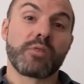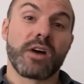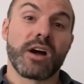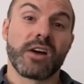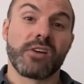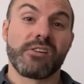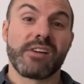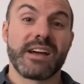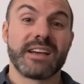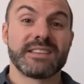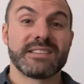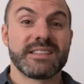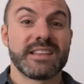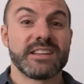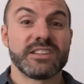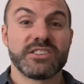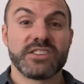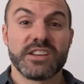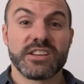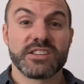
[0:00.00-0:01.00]
progress
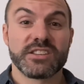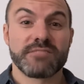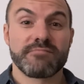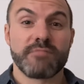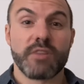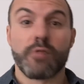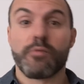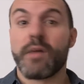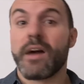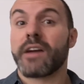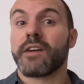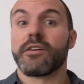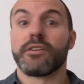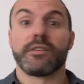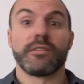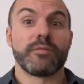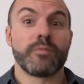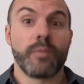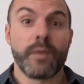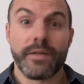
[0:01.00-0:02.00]
than just a record
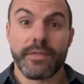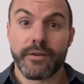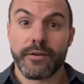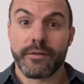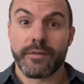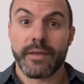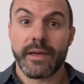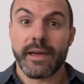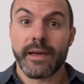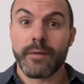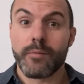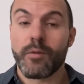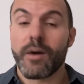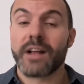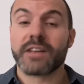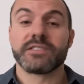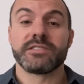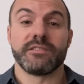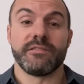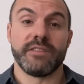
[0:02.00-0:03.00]
of whether they
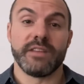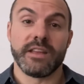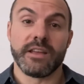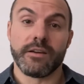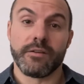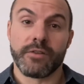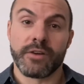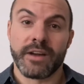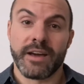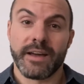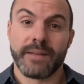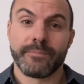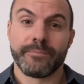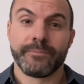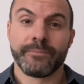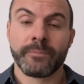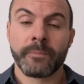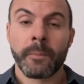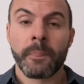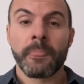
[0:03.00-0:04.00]
watched a video or not.
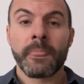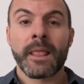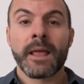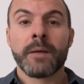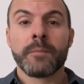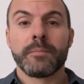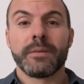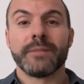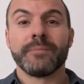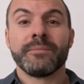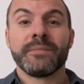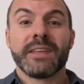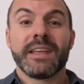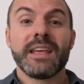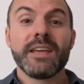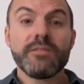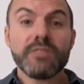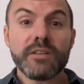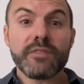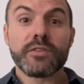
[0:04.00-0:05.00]
But
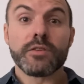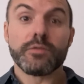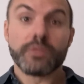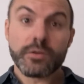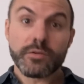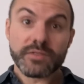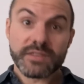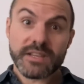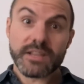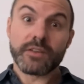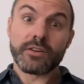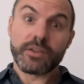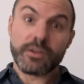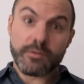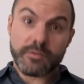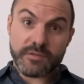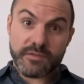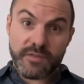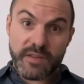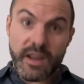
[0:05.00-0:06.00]
even if you do still
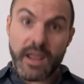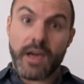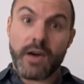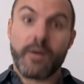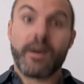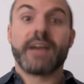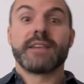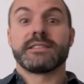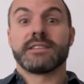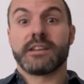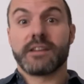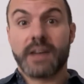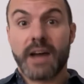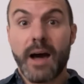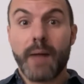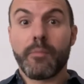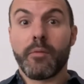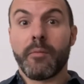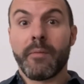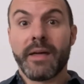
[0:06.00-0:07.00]
use video as a
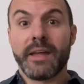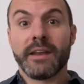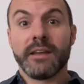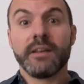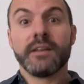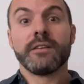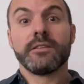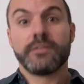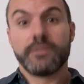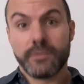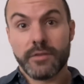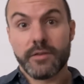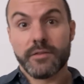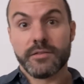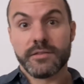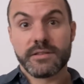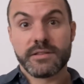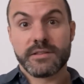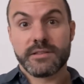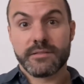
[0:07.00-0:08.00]
complement to
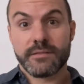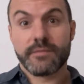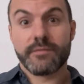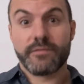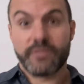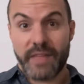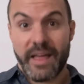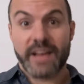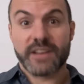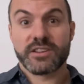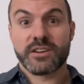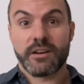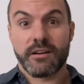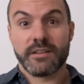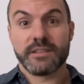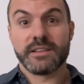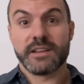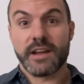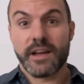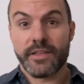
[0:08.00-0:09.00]
those
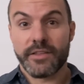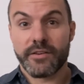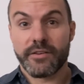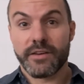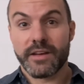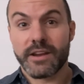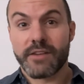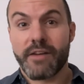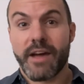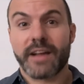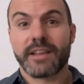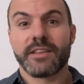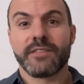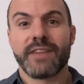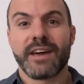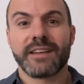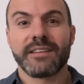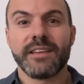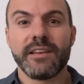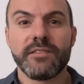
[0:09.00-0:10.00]
flashcards and other interactive
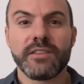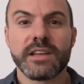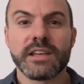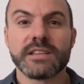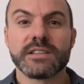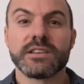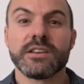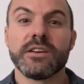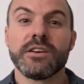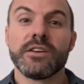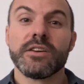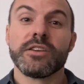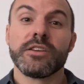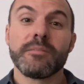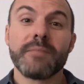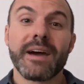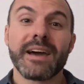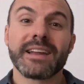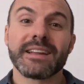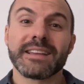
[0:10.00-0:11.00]
activities, you
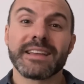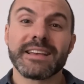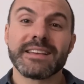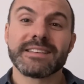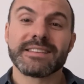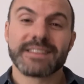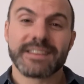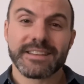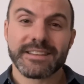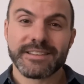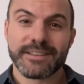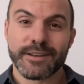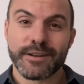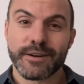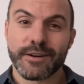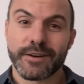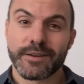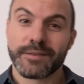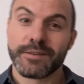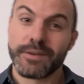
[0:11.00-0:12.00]
might at least
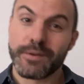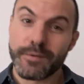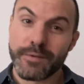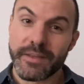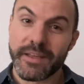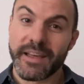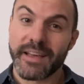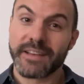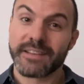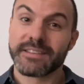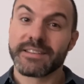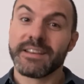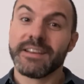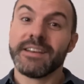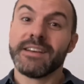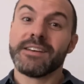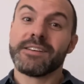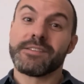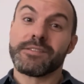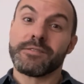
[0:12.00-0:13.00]
consider two things.
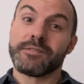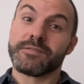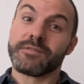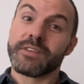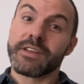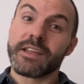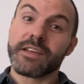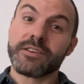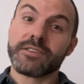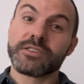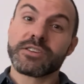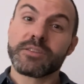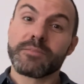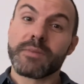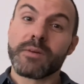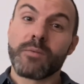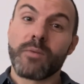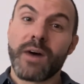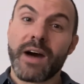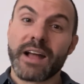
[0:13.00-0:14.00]
Those videos should
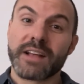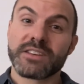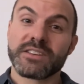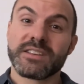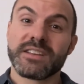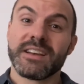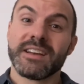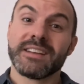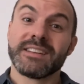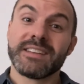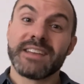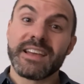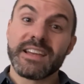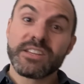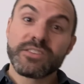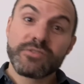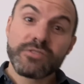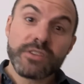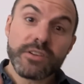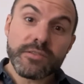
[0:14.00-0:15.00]
be watched to
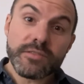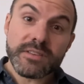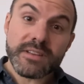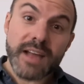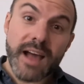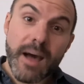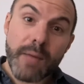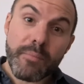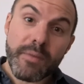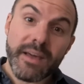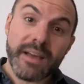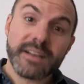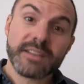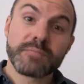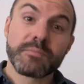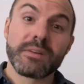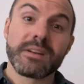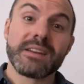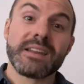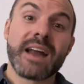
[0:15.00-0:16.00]
introduce topics,
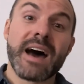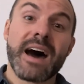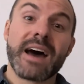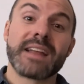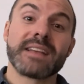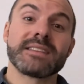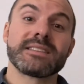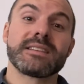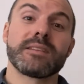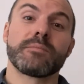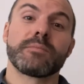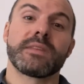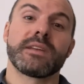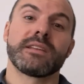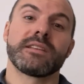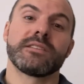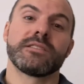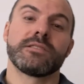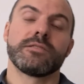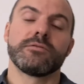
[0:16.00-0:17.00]
but not as
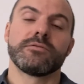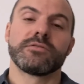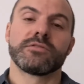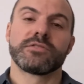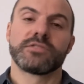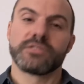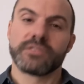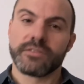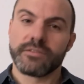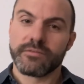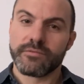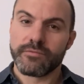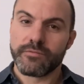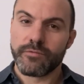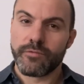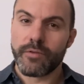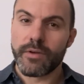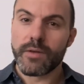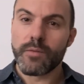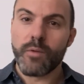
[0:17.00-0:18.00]
something the students should
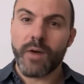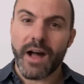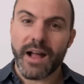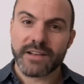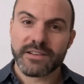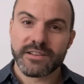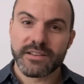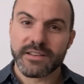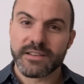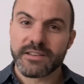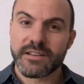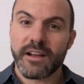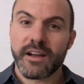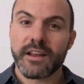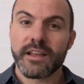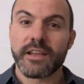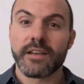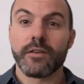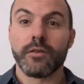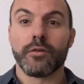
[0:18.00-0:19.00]
rewatch to
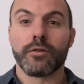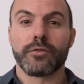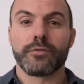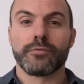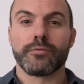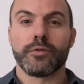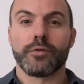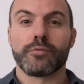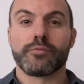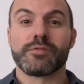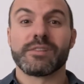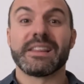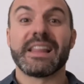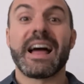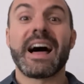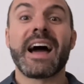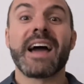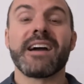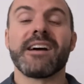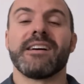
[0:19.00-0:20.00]
study or
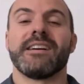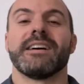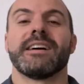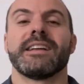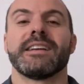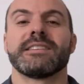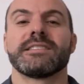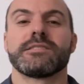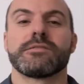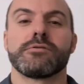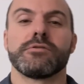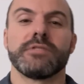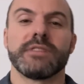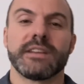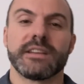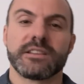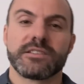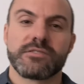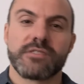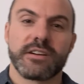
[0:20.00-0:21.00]
rely on as their only
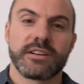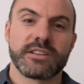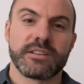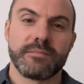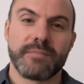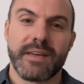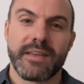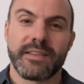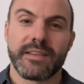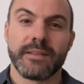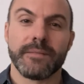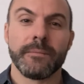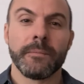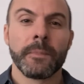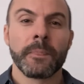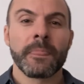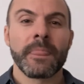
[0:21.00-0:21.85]
instruction method.